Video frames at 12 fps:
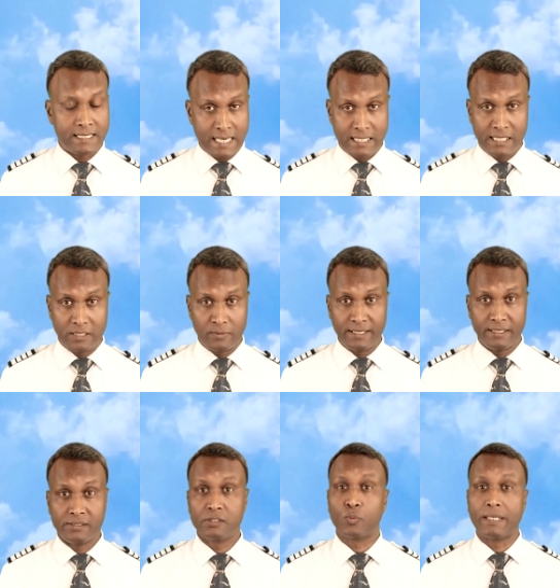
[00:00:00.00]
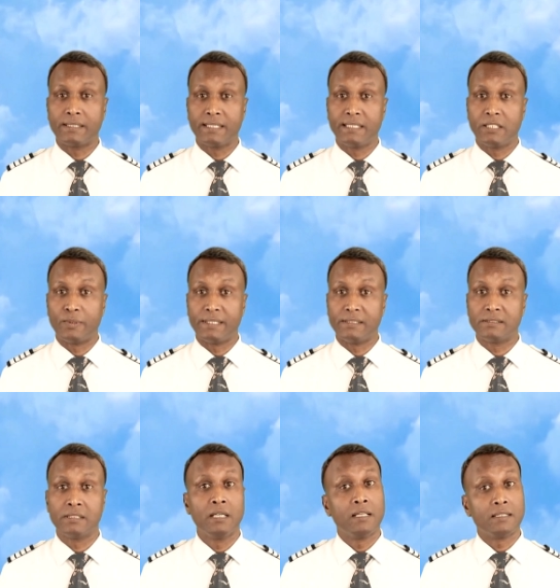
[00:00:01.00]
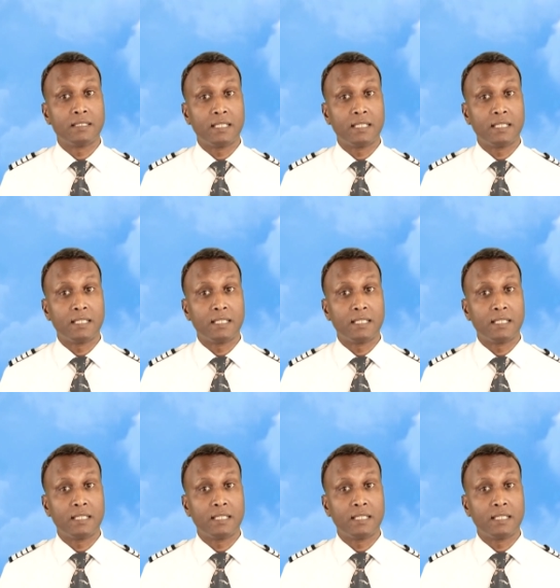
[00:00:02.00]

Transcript: 10 degrees, 20 degrees,